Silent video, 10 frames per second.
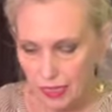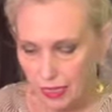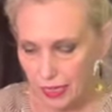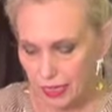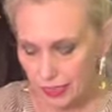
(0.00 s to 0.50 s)

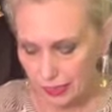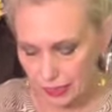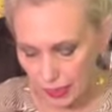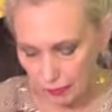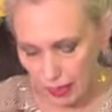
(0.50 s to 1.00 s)
And it
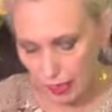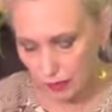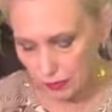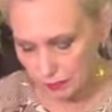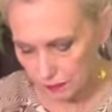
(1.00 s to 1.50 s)
came
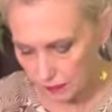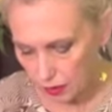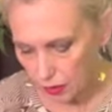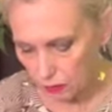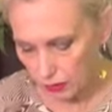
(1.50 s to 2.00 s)
out,
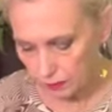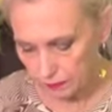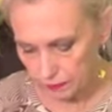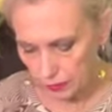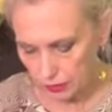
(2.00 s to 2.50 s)
oh, well,
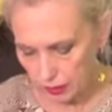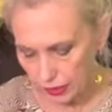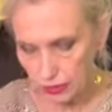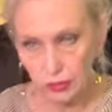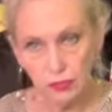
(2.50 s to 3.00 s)
you know what? I
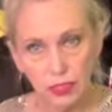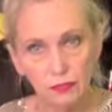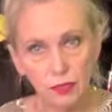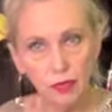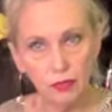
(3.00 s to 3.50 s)
should just give
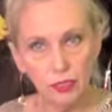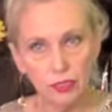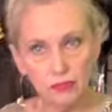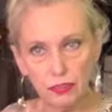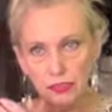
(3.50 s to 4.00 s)
you all the
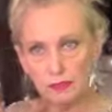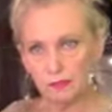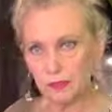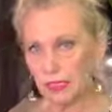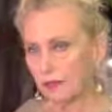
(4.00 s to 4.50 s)
goods on
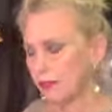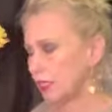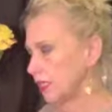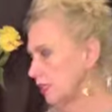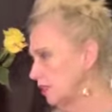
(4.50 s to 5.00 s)
it. Give you the
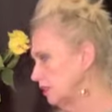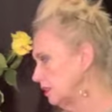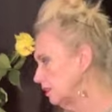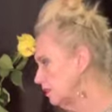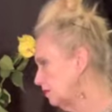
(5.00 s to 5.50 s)
goods.